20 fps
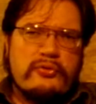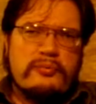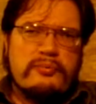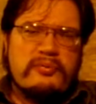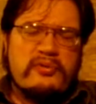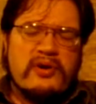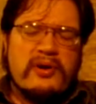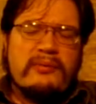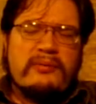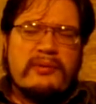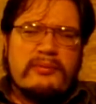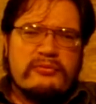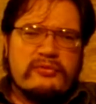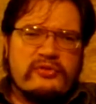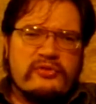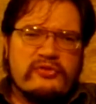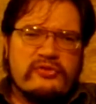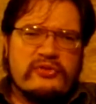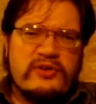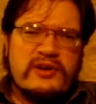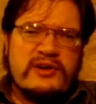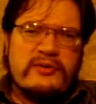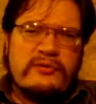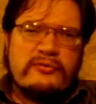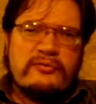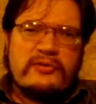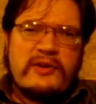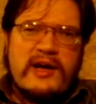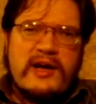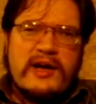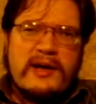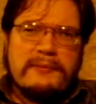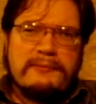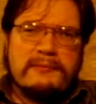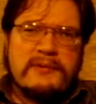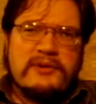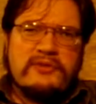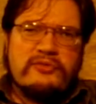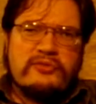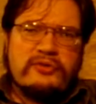problems instead of,
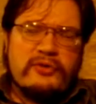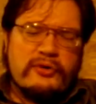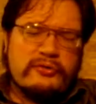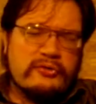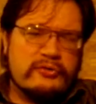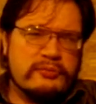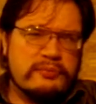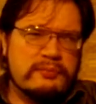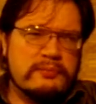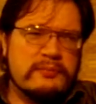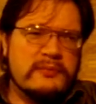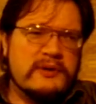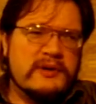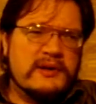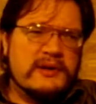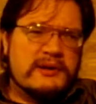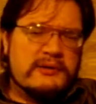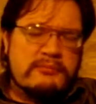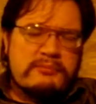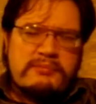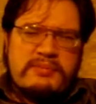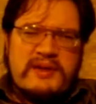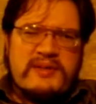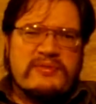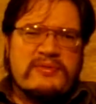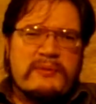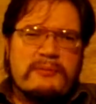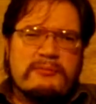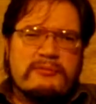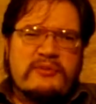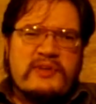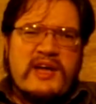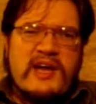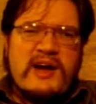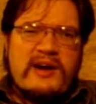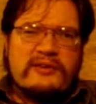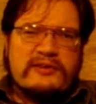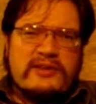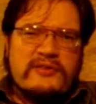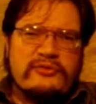and, you know, just beat them
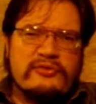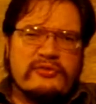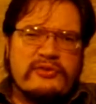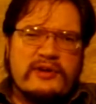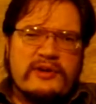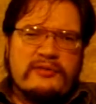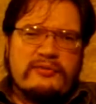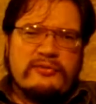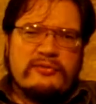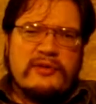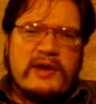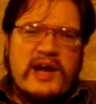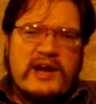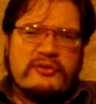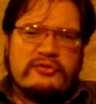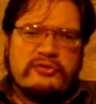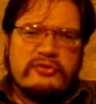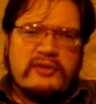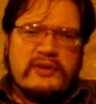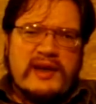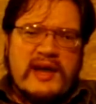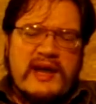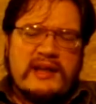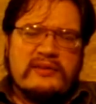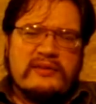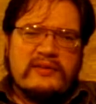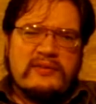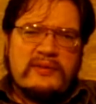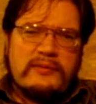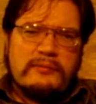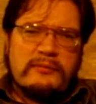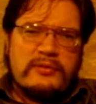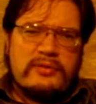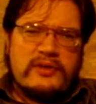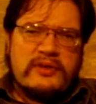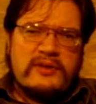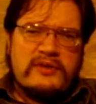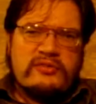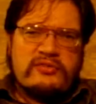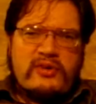down instead of actually handling them with
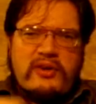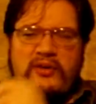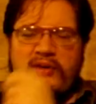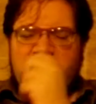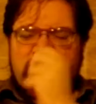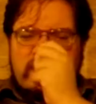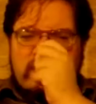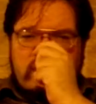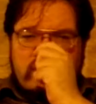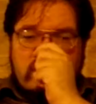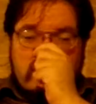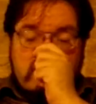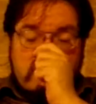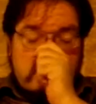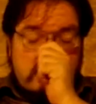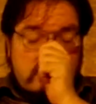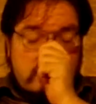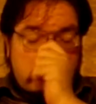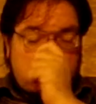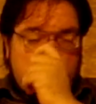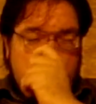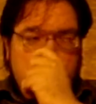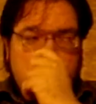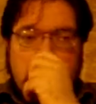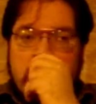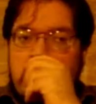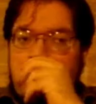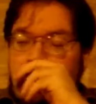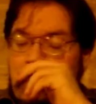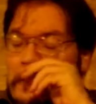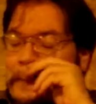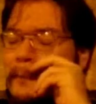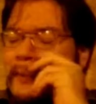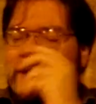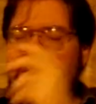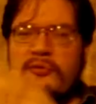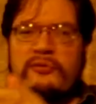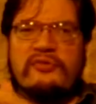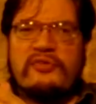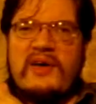intelligence,
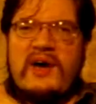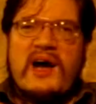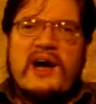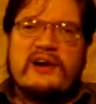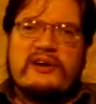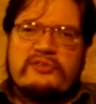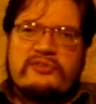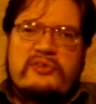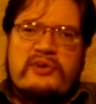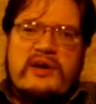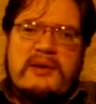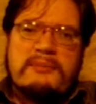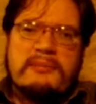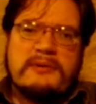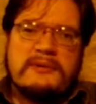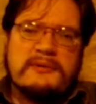he was the archetype.